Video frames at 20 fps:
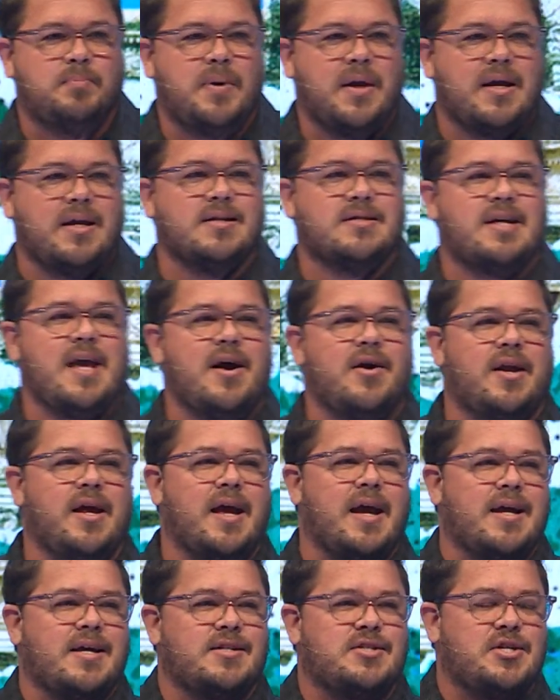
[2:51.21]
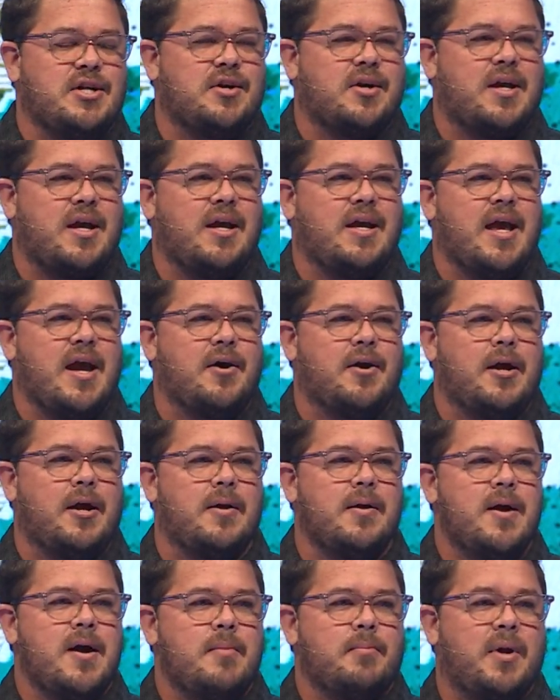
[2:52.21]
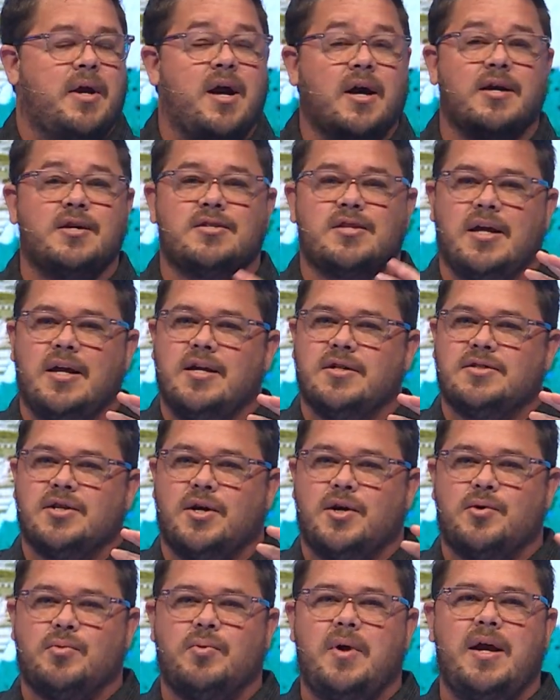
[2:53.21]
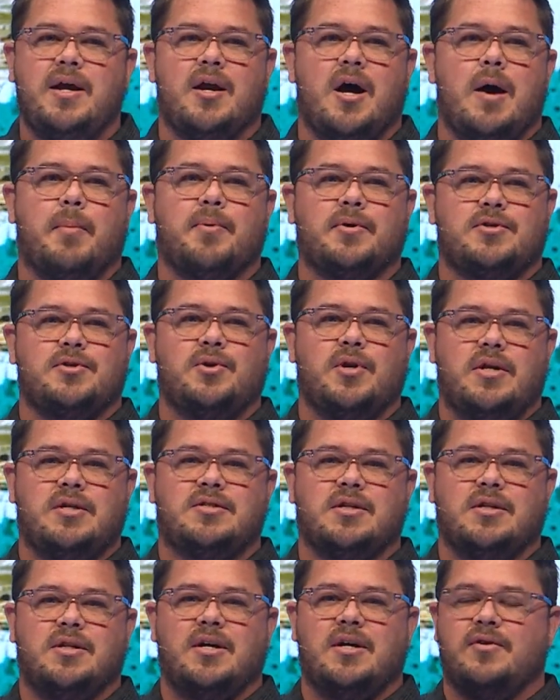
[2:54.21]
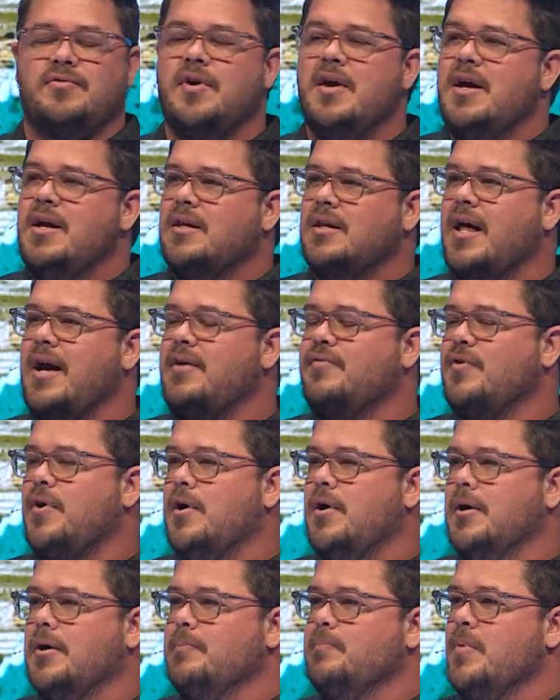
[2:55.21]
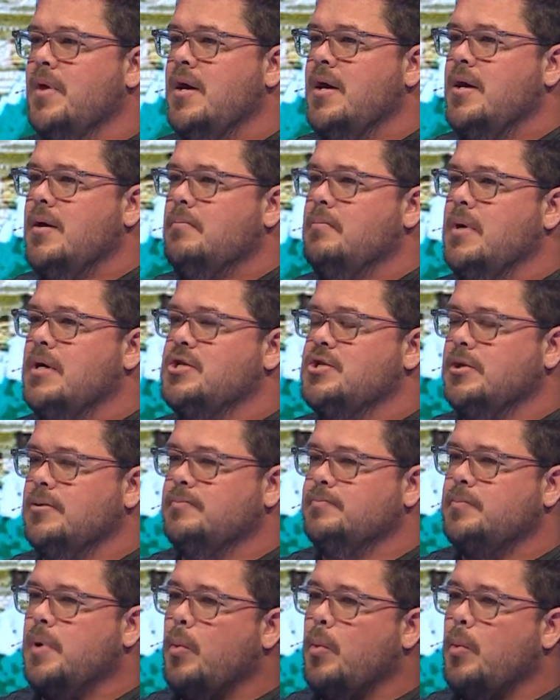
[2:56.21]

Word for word: Pickens County and Cherokee County because it is a great opportunity to live life on mission.